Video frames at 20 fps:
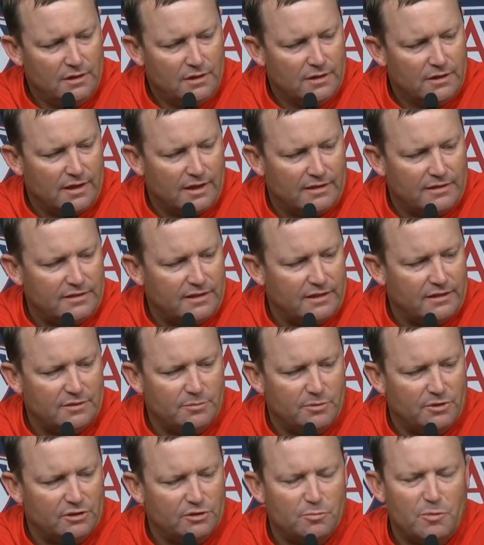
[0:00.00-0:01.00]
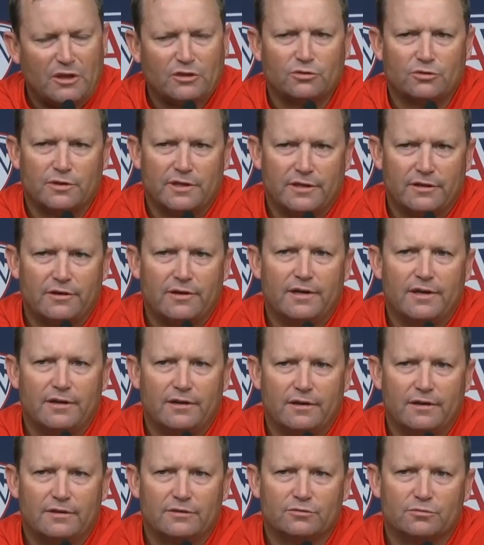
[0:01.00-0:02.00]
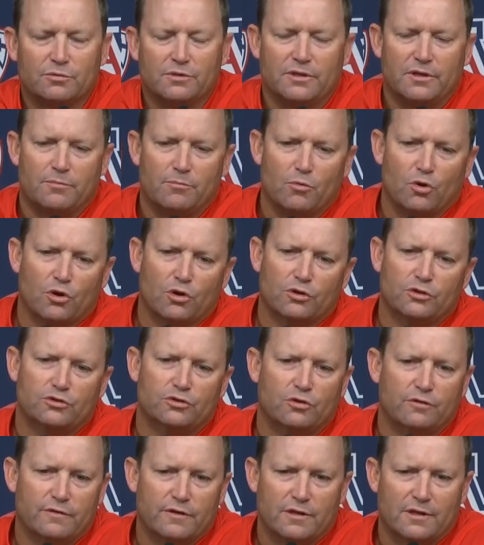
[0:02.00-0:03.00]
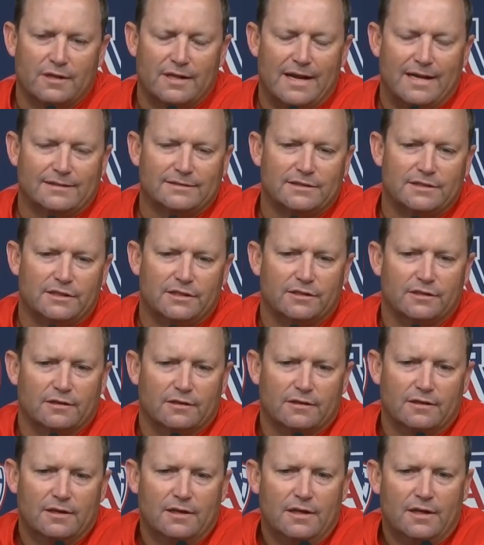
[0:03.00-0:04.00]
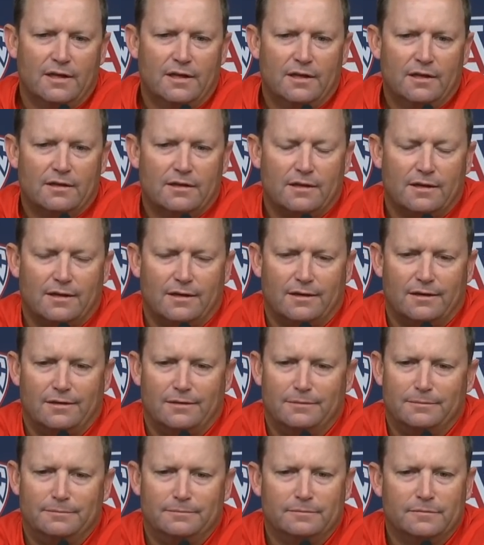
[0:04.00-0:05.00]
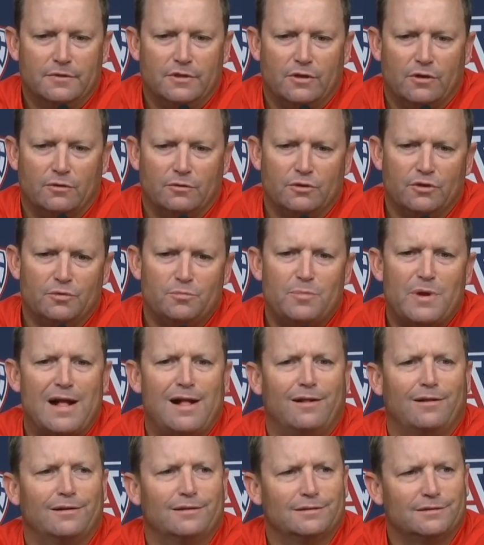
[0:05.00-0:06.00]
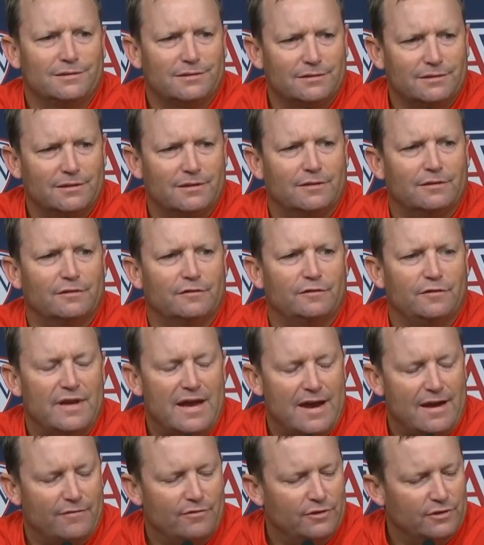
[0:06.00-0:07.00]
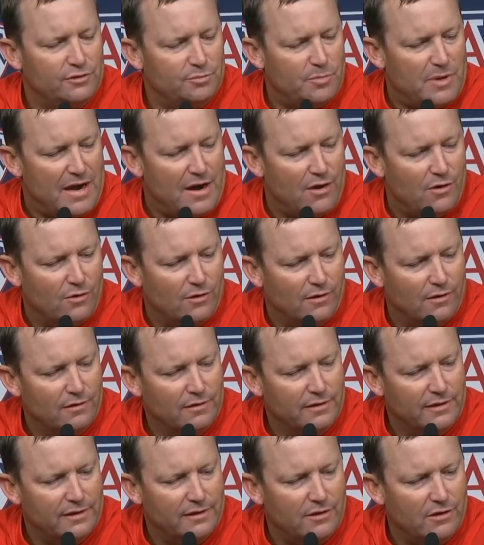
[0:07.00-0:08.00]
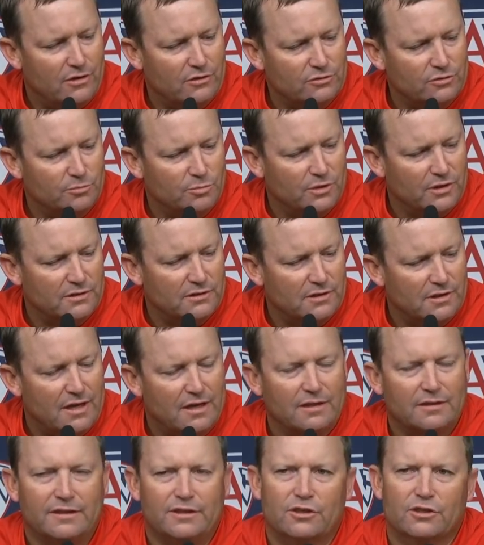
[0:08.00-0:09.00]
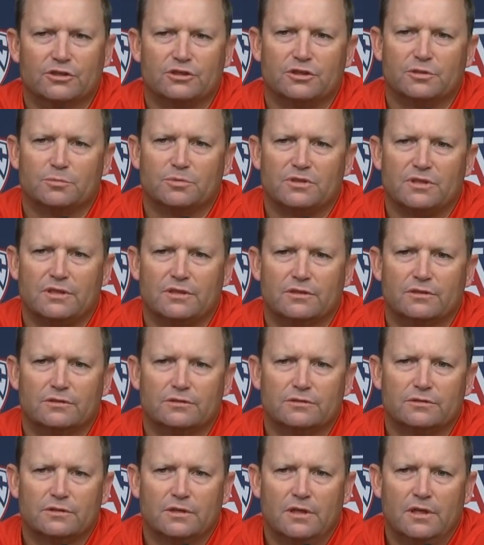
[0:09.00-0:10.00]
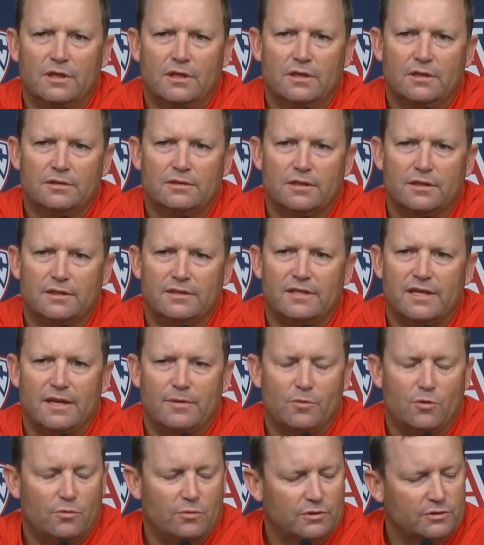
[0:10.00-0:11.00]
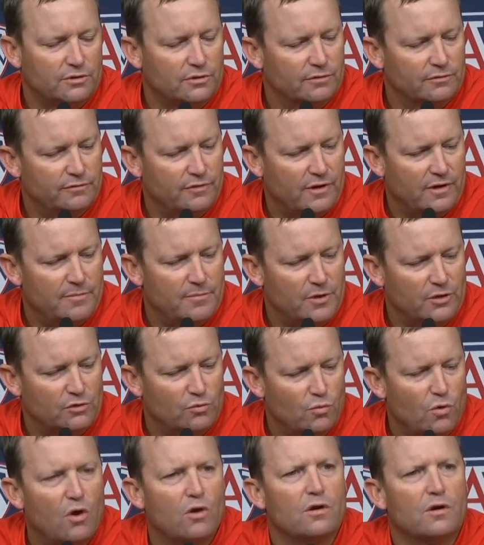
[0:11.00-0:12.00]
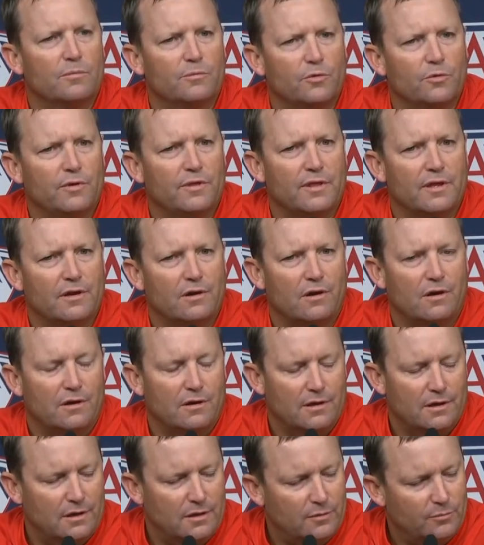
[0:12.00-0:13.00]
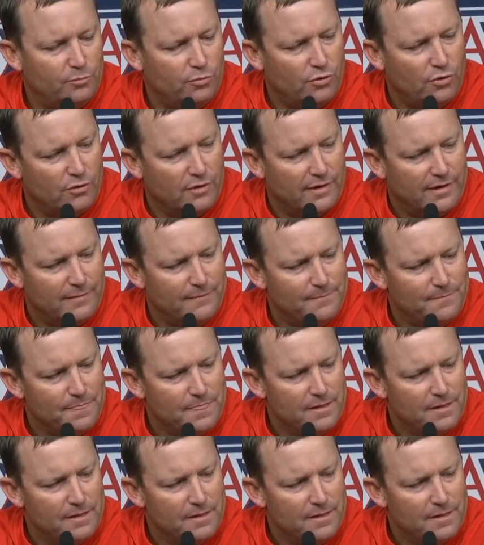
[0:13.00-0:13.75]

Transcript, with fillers: got a chance to be a special hitter here, has really emerged over the last year. Um, you know, good balance of average power, and he also brings a lot of leadership skills to the table, which are very much welcomed within our uh, program.